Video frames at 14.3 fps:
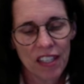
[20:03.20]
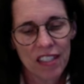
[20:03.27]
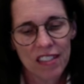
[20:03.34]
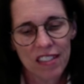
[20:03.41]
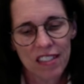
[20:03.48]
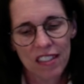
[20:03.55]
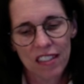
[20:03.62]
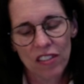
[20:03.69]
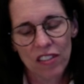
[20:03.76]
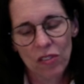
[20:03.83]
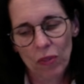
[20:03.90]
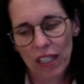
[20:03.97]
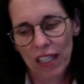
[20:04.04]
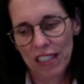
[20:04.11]
sickness,
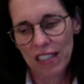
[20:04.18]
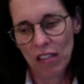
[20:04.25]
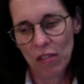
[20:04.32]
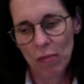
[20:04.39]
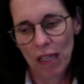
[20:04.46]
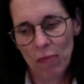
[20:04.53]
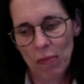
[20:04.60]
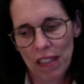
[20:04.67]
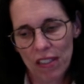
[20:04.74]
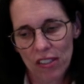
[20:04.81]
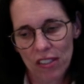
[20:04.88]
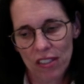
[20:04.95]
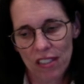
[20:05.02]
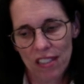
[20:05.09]
what I tell my
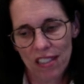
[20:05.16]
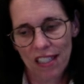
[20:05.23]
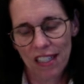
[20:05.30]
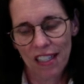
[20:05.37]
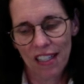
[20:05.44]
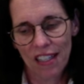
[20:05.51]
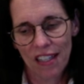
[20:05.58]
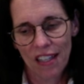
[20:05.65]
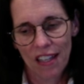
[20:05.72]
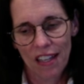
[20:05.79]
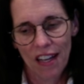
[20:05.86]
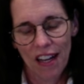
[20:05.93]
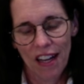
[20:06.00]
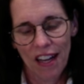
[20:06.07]
patients, and
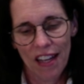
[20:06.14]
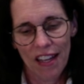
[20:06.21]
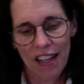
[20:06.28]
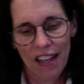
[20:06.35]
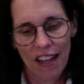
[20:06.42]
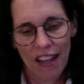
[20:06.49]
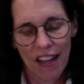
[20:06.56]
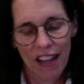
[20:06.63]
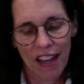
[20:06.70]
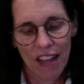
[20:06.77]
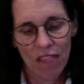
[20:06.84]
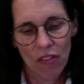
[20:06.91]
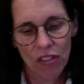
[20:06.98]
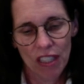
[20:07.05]

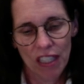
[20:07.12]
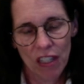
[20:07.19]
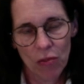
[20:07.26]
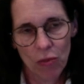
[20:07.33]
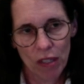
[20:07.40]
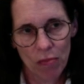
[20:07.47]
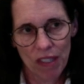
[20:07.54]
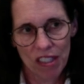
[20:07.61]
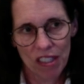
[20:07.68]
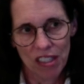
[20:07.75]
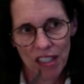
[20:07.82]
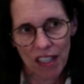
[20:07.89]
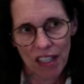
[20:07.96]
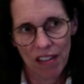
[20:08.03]
I've only had one patient
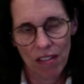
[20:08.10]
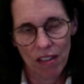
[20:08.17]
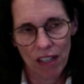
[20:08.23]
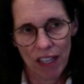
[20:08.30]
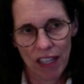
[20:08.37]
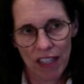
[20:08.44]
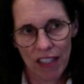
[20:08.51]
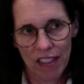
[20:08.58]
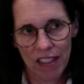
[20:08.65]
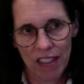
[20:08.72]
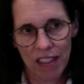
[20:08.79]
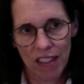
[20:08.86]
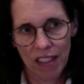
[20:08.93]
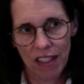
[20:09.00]
that I thought had it
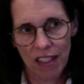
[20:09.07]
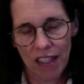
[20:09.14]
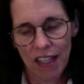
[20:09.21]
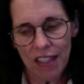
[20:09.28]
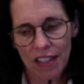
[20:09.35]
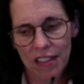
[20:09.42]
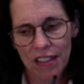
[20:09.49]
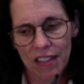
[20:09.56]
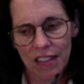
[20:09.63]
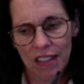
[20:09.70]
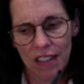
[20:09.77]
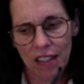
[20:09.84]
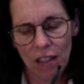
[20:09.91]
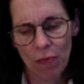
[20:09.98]
and
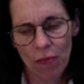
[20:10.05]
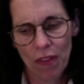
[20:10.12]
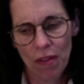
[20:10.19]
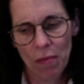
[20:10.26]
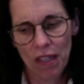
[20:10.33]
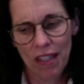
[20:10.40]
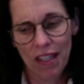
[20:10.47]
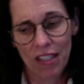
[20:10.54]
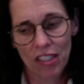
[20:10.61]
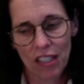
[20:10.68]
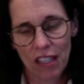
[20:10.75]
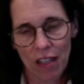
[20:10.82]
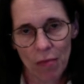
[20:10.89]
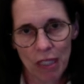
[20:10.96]
helped them and actually
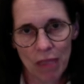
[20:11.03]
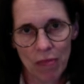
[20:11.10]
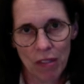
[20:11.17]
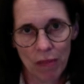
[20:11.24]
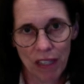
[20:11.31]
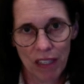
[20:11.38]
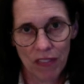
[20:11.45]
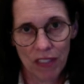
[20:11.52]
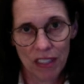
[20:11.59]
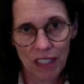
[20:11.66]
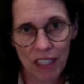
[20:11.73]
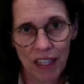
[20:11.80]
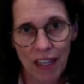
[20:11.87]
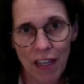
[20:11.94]
helped keep them out of
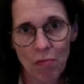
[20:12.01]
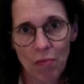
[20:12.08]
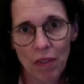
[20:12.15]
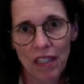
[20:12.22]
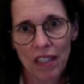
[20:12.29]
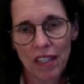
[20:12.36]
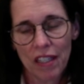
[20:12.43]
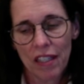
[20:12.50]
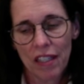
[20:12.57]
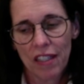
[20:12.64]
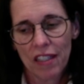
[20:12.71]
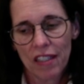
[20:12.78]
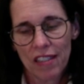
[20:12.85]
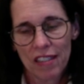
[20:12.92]
DKA, but
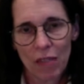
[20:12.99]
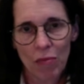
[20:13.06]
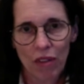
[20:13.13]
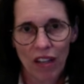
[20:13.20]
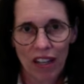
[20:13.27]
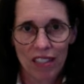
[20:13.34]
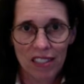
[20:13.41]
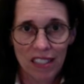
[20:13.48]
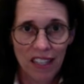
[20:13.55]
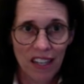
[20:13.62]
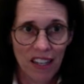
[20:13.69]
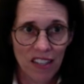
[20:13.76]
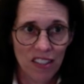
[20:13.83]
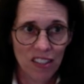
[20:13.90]
the same way I said,
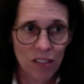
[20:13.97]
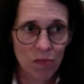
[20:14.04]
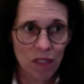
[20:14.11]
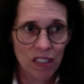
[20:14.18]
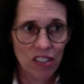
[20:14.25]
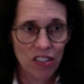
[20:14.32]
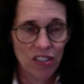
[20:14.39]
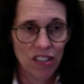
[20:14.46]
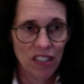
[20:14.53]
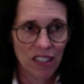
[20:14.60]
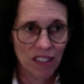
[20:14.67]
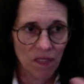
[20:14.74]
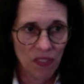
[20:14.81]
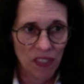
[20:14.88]
I just made sure that
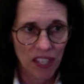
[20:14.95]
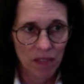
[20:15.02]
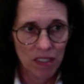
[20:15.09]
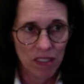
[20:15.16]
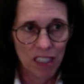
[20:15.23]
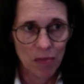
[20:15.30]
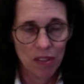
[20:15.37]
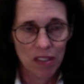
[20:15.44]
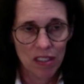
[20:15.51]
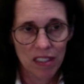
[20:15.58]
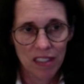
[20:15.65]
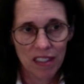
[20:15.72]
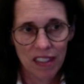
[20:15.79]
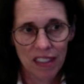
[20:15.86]
I was able
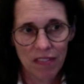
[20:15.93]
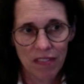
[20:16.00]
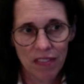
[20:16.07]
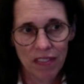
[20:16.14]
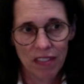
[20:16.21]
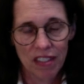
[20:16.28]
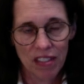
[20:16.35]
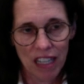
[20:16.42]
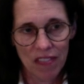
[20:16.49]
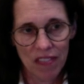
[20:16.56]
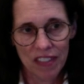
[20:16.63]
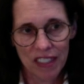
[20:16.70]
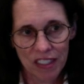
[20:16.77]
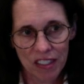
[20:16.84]
to give, have
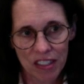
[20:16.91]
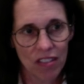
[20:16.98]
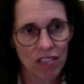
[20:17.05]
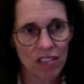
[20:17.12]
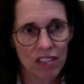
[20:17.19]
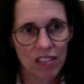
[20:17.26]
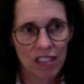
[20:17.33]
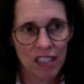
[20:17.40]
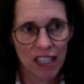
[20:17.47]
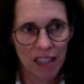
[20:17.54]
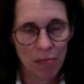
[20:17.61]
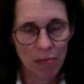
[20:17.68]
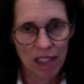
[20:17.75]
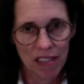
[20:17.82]
ketones. They
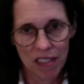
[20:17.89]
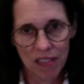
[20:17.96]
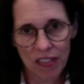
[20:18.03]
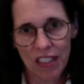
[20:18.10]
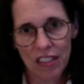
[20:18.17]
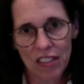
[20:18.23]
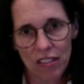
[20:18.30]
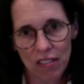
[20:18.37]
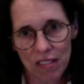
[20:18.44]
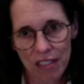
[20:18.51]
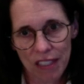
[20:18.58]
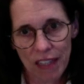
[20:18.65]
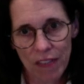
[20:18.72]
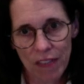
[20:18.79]
had positive ketones. I
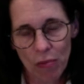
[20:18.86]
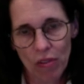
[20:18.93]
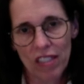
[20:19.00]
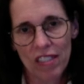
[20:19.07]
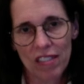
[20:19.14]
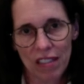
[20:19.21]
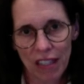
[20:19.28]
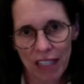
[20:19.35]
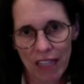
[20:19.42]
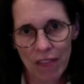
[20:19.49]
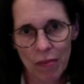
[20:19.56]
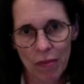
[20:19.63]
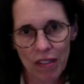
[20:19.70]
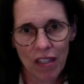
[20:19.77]
gave them more insulin. I gave
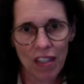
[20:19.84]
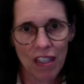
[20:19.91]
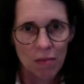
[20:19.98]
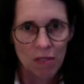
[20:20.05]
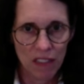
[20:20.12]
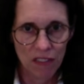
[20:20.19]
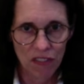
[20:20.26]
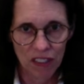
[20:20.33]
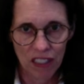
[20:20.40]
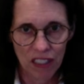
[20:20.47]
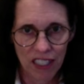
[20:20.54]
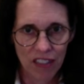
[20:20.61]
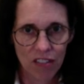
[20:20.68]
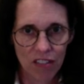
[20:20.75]
them carbs. They felt
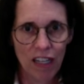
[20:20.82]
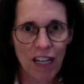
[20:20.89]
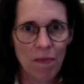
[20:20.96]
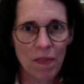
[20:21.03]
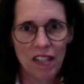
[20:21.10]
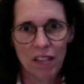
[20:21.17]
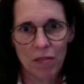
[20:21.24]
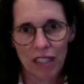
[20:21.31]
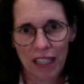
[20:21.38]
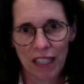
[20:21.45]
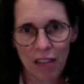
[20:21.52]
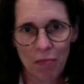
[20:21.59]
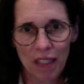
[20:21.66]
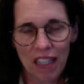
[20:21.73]
like crap. They didn't want to
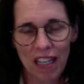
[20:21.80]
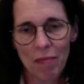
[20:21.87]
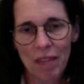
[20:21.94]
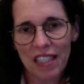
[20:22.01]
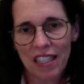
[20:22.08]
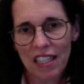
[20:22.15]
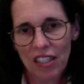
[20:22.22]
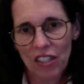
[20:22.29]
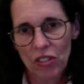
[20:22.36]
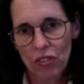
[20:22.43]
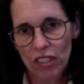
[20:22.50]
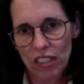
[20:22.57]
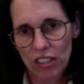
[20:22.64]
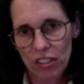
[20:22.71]
go to bed. I mean, you
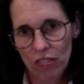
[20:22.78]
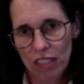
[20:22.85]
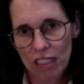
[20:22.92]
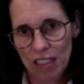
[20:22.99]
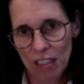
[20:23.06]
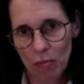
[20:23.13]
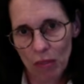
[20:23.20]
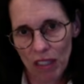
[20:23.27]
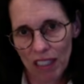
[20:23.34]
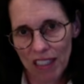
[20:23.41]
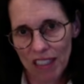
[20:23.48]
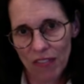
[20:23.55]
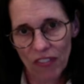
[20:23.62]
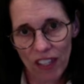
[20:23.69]
can treat someone,
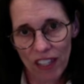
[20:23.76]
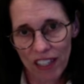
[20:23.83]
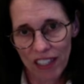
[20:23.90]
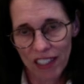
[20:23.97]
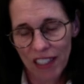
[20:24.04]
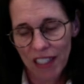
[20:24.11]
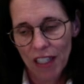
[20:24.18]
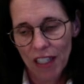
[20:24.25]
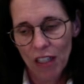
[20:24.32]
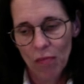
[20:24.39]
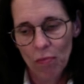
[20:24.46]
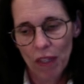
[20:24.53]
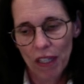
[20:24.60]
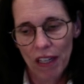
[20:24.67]
it's fine.
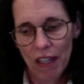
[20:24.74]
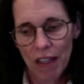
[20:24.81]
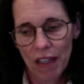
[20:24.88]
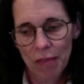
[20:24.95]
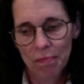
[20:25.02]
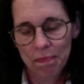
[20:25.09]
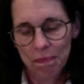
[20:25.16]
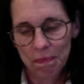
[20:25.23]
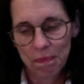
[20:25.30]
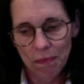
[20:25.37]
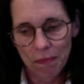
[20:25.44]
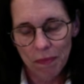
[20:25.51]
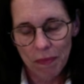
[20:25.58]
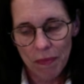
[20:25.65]
But
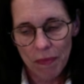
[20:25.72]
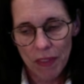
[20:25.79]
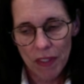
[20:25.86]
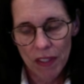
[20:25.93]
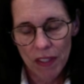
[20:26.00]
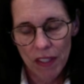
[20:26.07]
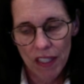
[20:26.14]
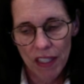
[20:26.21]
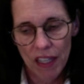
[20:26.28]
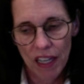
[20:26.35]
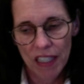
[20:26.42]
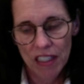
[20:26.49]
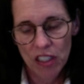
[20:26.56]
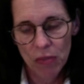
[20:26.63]

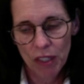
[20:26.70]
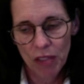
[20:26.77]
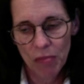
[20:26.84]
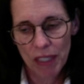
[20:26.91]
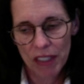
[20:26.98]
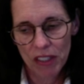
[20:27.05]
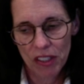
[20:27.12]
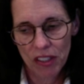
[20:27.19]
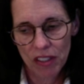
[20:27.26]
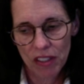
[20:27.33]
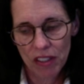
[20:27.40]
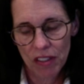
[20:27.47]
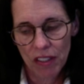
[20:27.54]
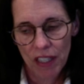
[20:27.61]
I just want to make
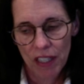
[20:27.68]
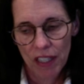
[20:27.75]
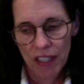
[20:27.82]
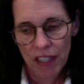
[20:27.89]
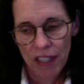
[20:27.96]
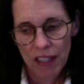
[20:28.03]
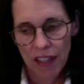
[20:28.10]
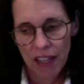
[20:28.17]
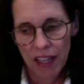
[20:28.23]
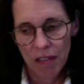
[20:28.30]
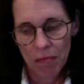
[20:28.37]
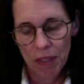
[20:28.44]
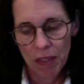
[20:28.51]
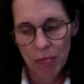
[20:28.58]
sure
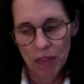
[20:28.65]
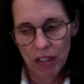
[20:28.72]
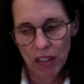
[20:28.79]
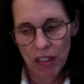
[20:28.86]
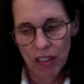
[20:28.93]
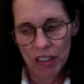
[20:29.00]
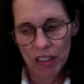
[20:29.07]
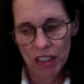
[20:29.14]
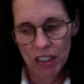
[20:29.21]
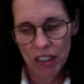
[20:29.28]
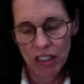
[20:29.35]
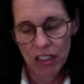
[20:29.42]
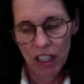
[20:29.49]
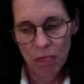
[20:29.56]
that people aren't
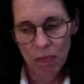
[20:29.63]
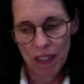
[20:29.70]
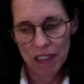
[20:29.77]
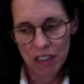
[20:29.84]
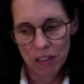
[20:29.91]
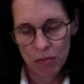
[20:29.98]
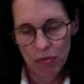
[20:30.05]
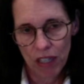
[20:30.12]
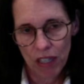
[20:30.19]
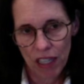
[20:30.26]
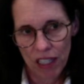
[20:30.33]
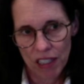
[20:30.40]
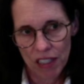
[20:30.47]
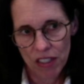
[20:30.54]
caught by
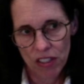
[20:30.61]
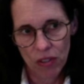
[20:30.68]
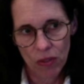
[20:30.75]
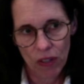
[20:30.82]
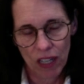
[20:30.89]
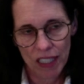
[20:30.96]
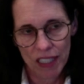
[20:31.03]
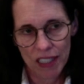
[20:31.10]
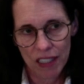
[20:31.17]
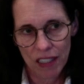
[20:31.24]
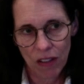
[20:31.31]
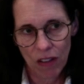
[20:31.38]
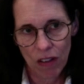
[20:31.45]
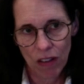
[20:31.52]
surprise. So I tell
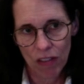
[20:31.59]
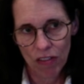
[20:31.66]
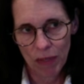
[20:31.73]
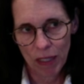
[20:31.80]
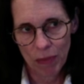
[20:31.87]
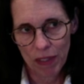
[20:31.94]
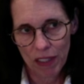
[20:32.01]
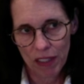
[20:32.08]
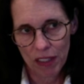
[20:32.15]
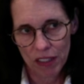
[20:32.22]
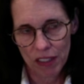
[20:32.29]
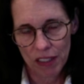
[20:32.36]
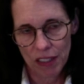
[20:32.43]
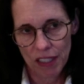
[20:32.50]
all of my
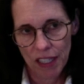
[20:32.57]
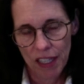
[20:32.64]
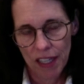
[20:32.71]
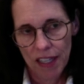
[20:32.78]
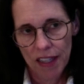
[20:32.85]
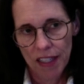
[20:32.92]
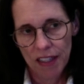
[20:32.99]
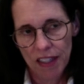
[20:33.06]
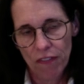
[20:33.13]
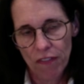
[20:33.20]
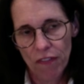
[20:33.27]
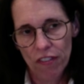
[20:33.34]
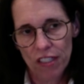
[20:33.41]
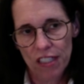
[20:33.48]
patients that the
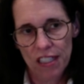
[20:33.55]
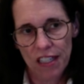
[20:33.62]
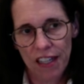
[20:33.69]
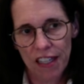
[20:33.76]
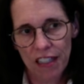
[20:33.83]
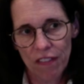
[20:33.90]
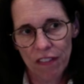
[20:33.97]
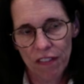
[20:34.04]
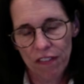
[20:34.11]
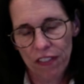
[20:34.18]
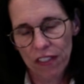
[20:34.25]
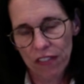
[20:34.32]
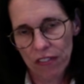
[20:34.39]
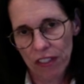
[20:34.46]
first sign of a
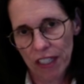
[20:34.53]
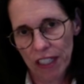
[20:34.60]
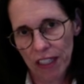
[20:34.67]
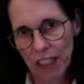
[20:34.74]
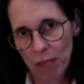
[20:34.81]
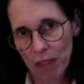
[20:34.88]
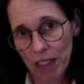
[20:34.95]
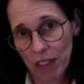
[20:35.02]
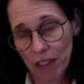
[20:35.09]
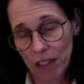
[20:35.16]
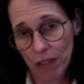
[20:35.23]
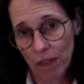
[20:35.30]
fever, they let me know.